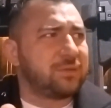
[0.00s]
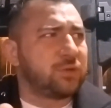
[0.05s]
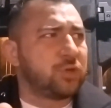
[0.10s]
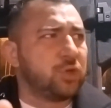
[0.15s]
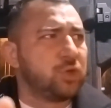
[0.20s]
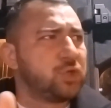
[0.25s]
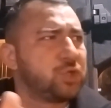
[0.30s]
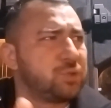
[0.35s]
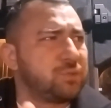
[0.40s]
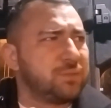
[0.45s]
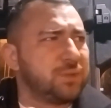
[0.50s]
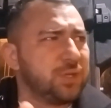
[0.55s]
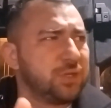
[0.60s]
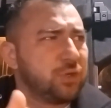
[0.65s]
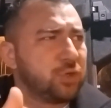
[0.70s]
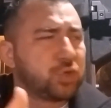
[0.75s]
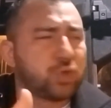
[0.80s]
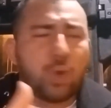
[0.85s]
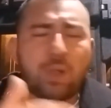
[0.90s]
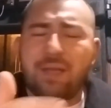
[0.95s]
you
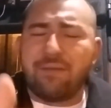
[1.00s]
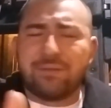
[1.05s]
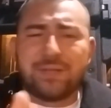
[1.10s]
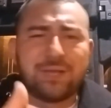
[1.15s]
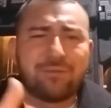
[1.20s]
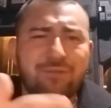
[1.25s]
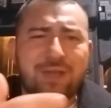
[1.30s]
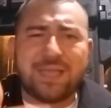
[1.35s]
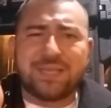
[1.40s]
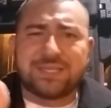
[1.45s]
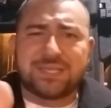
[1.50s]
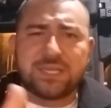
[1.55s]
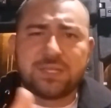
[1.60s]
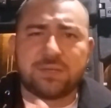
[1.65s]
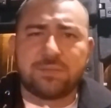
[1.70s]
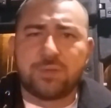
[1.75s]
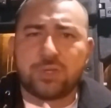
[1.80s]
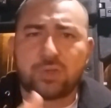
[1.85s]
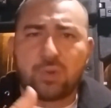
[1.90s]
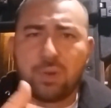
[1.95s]
call everything
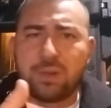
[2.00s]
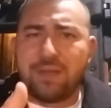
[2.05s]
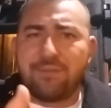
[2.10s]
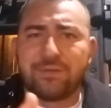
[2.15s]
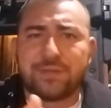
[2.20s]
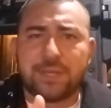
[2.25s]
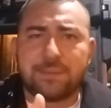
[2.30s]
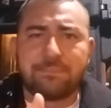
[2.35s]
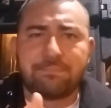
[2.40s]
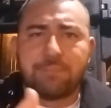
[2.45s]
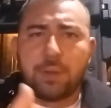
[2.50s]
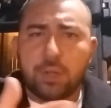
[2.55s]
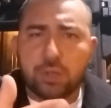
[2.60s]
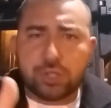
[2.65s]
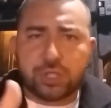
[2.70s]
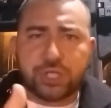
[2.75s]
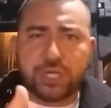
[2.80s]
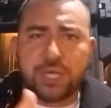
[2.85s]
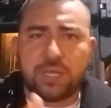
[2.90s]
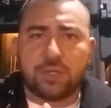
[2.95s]
racism, you call everything
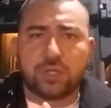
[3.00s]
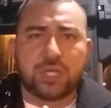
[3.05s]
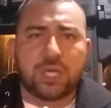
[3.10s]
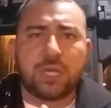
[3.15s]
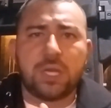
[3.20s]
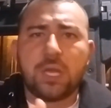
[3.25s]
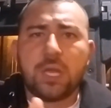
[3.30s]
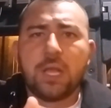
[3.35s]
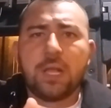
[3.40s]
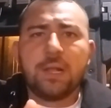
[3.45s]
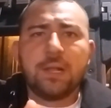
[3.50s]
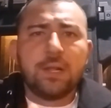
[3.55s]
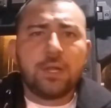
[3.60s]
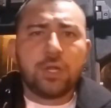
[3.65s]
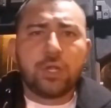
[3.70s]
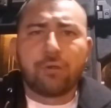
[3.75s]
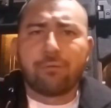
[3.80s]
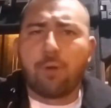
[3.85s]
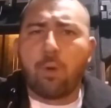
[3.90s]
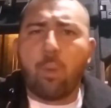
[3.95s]
bullshit. You say
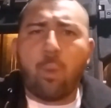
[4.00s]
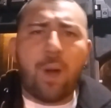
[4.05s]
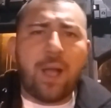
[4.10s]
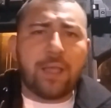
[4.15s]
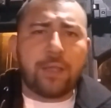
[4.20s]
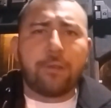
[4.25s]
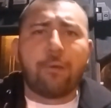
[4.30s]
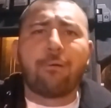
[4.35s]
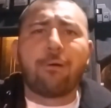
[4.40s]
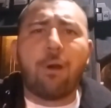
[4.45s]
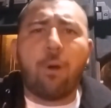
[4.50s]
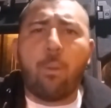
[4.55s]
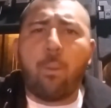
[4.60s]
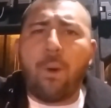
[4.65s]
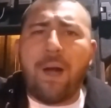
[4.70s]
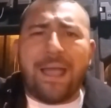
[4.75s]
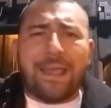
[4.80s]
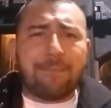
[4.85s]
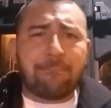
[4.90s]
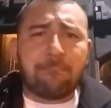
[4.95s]
you're a white
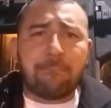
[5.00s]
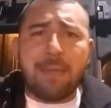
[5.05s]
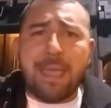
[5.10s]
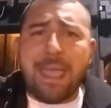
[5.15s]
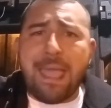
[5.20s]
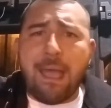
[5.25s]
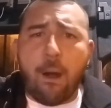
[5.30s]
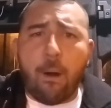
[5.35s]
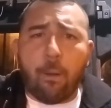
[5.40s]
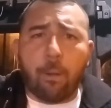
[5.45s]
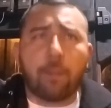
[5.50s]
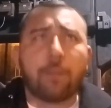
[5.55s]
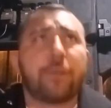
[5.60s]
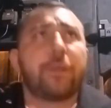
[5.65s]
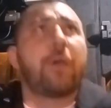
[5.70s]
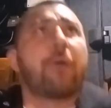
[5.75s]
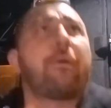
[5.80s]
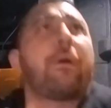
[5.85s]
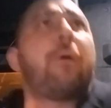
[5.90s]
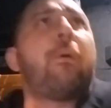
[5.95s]
male.
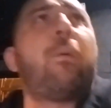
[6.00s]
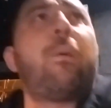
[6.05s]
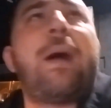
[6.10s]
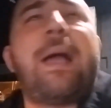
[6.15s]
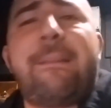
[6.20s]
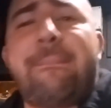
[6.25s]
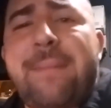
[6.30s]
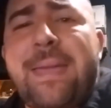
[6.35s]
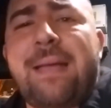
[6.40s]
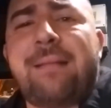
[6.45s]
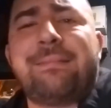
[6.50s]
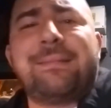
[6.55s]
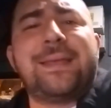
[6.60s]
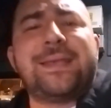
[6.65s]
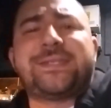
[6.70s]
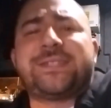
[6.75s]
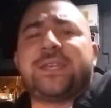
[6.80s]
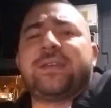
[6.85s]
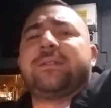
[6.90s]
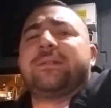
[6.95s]
Hey, you're a white male.
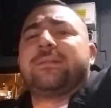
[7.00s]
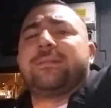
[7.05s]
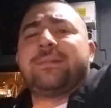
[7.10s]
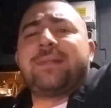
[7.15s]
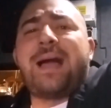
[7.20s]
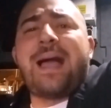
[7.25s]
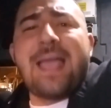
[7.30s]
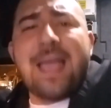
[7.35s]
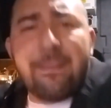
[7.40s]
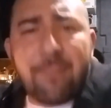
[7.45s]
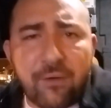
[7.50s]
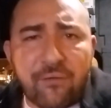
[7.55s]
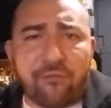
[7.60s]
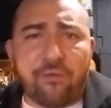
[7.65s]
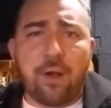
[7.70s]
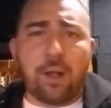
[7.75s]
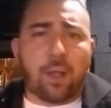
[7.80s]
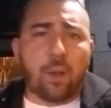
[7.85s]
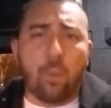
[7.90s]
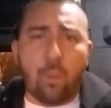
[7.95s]
Listen, I am a
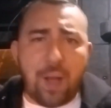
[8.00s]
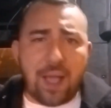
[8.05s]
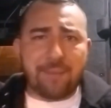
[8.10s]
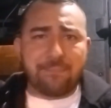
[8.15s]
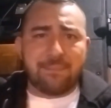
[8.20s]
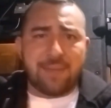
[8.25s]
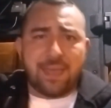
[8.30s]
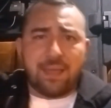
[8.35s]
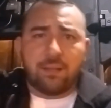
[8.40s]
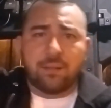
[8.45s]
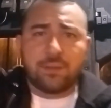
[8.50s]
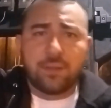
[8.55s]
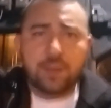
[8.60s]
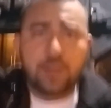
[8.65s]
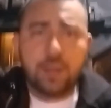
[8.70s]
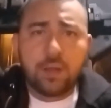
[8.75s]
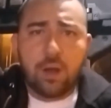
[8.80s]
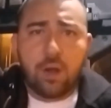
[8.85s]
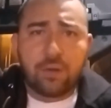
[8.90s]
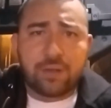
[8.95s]
fucking white male,
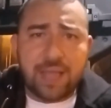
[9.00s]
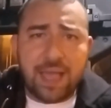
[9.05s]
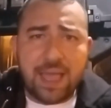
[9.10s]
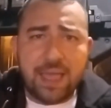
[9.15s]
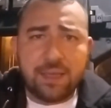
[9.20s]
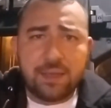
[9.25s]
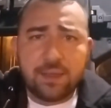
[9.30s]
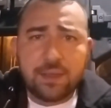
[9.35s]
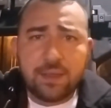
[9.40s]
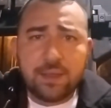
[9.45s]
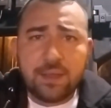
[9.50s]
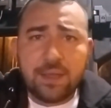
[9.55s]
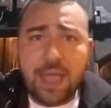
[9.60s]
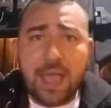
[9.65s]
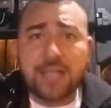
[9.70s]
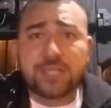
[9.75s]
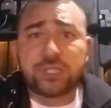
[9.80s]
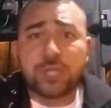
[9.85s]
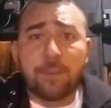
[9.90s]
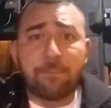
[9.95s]
okay?
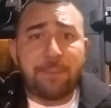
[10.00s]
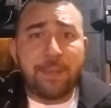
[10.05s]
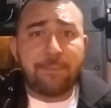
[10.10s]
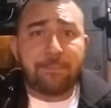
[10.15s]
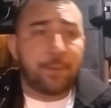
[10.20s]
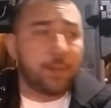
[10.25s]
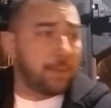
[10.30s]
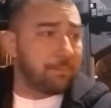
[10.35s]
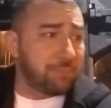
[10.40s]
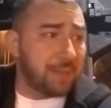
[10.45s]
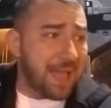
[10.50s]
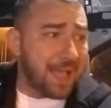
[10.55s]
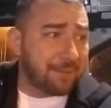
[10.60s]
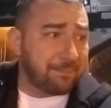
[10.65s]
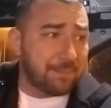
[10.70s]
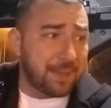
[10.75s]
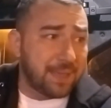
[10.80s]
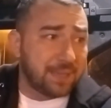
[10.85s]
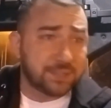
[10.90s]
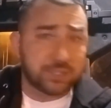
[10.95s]
And some people are
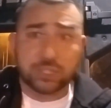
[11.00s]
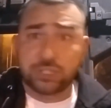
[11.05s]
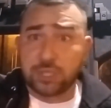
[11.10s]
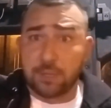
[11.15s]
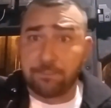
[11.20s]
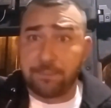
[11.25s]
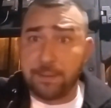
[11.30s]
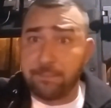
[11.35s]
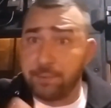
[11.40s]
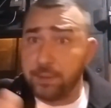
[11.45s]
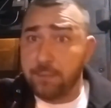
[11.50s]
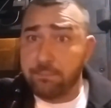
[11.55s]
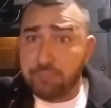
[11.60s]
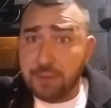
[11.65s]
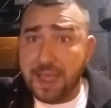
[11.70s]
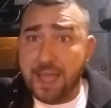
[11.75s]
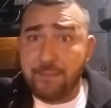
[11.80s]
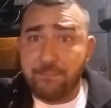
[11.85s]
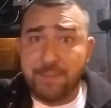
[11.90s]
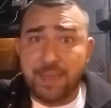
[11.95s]
black males, and some people are
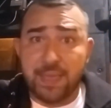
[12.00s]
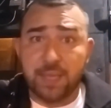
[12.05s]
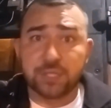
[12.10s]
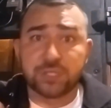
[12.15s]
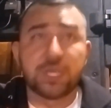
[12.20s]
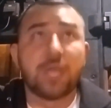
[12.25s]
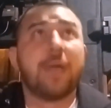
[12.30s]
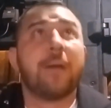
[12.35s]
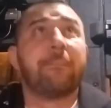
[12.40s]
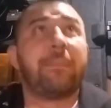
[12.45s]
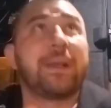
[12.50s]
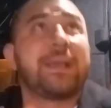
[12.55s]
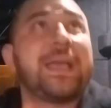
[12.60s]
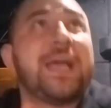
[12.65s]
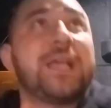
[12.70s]
brown males. But